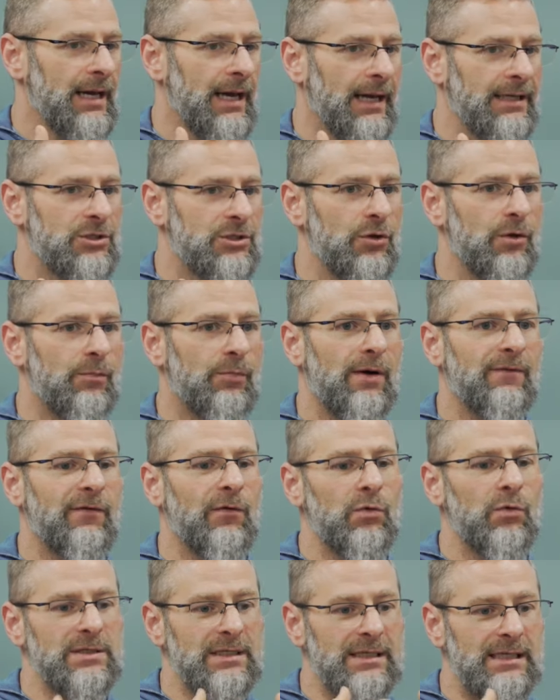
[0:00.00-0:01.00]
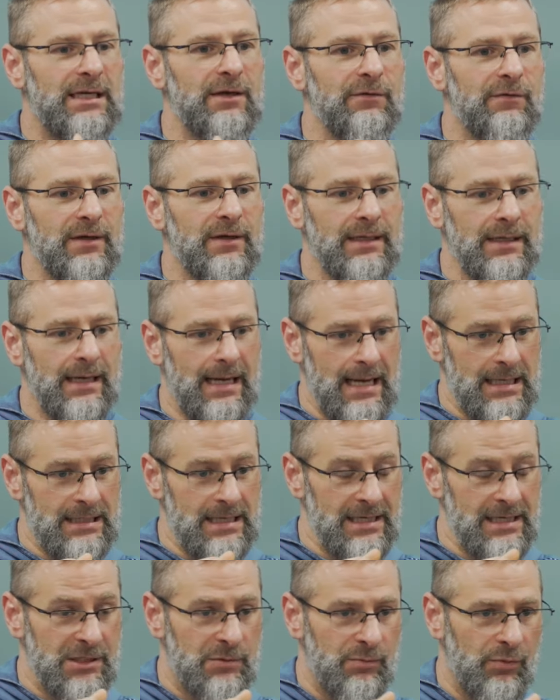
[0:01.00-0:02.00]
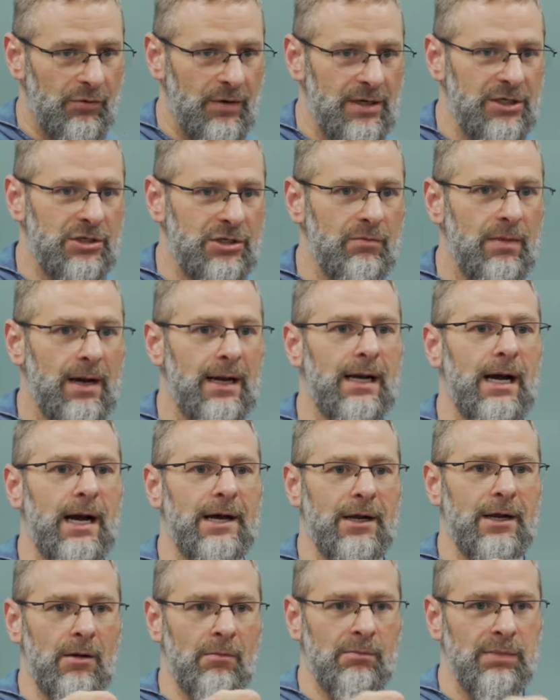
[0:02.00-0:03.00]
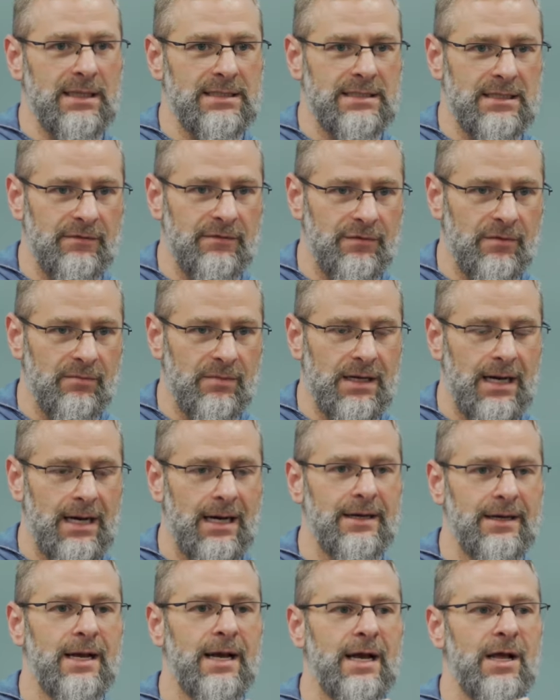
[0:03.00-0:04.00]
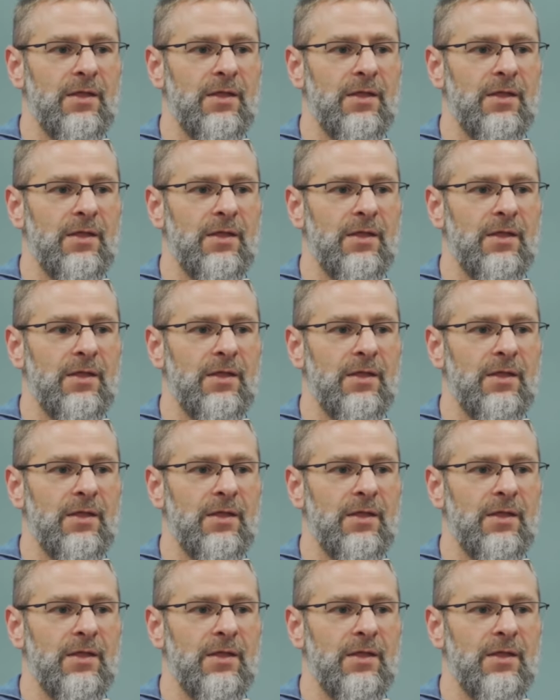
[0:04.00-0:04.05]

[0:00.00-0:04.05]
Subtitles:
And so the Prophet was given an inspiration by God, a blessing from God,